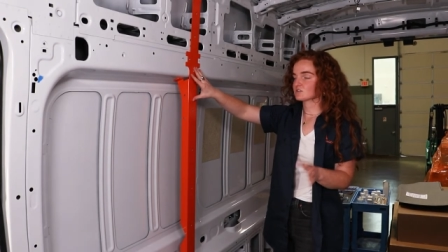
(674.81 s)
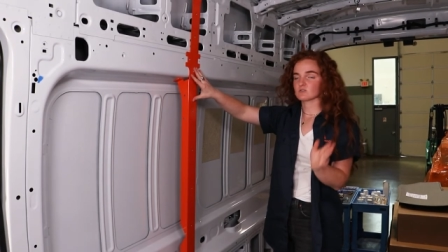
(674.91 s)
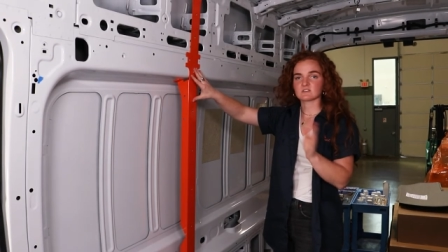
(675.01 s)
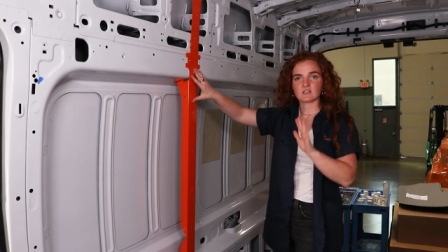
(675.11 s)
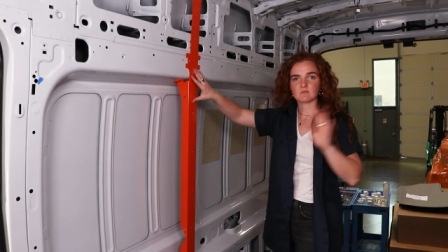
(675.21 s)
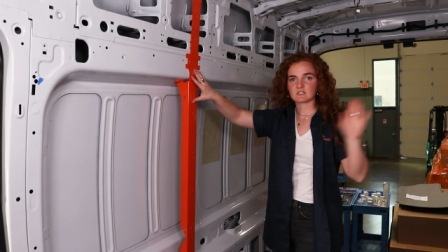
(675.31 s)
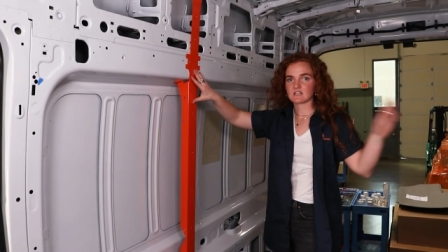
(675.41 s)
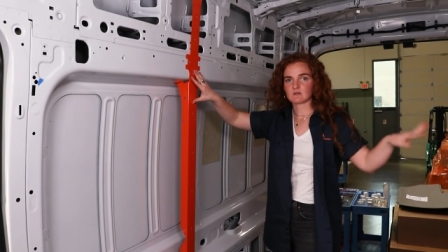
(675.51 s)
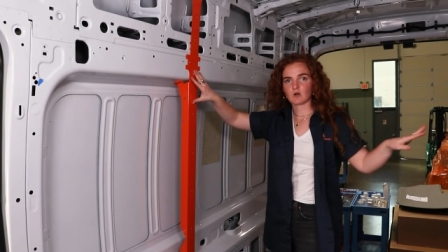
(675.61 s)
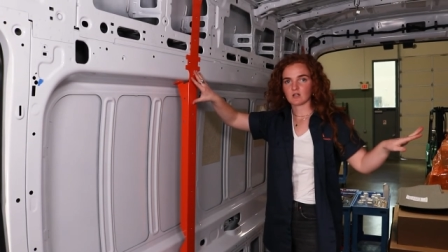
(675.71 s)
do the same
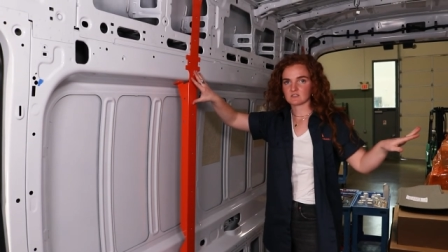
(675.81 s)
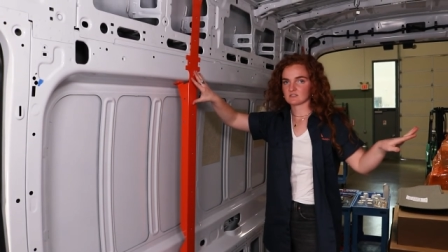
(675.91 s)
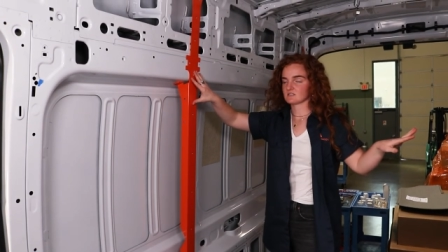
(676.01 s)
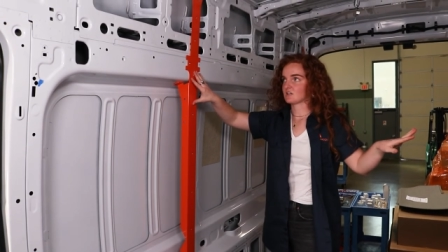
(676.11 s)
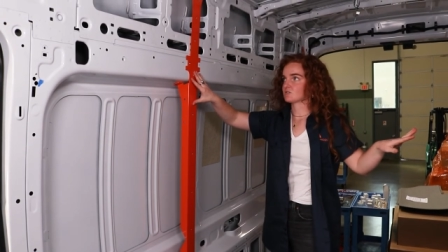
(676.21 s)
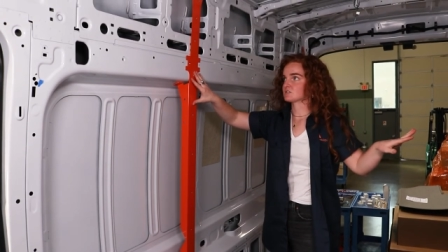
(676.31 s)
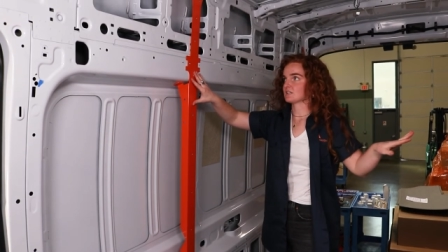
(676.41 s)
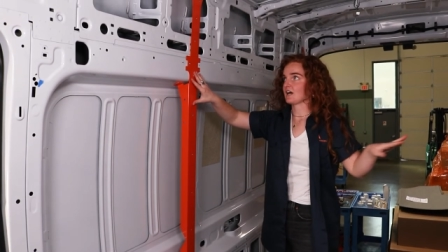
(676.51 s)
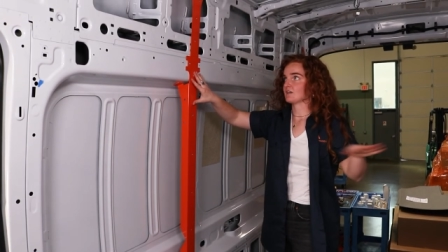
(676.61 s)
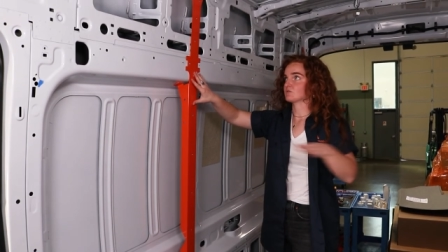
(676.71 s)
exact process as the other
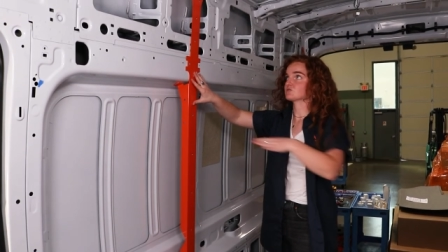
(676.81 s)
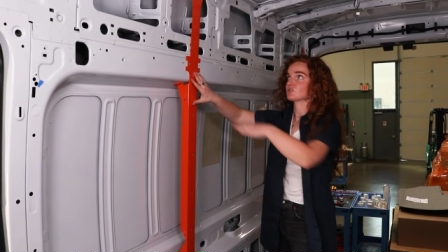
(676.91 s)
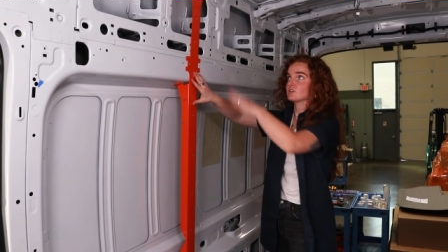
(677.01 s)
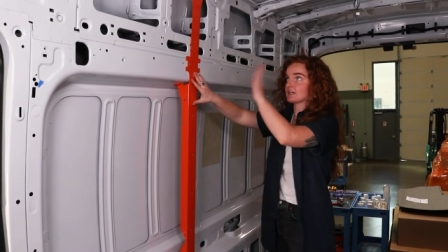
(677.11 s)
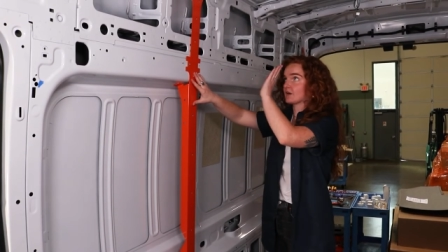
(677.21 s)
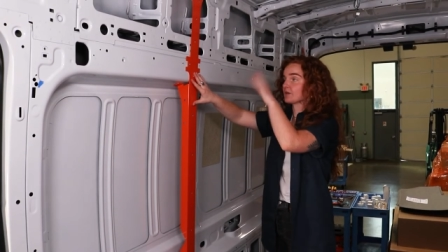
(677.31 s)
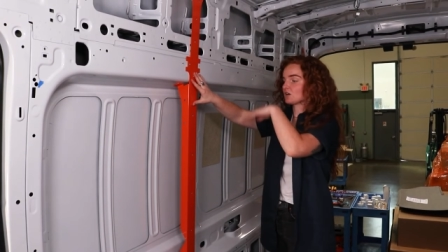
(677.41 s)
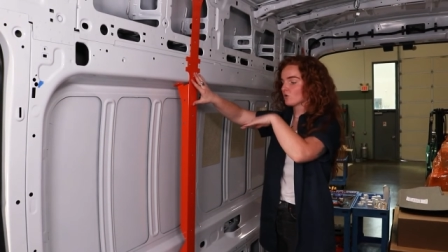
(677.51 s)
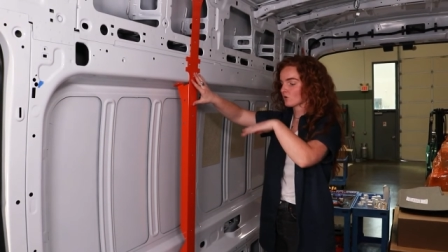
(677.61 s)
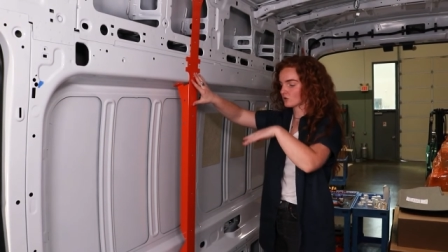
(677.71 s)
side with drilling out my
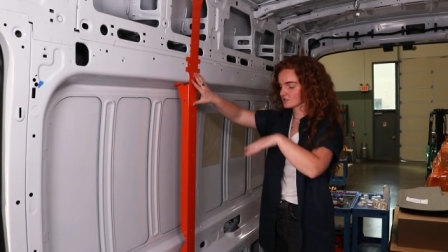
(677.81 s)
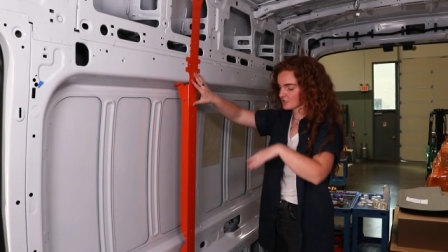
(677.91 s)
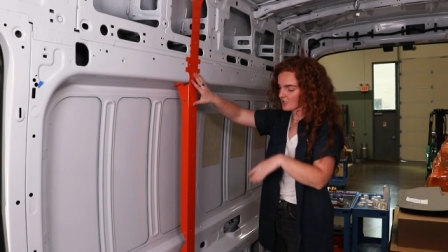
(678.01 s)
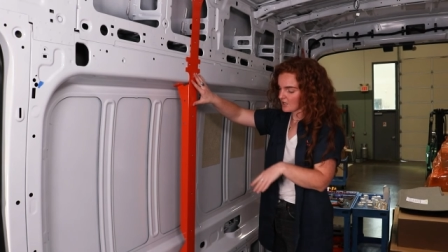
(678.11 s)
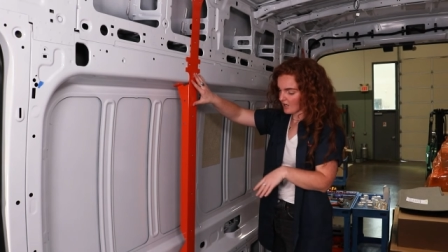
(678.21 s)
holes,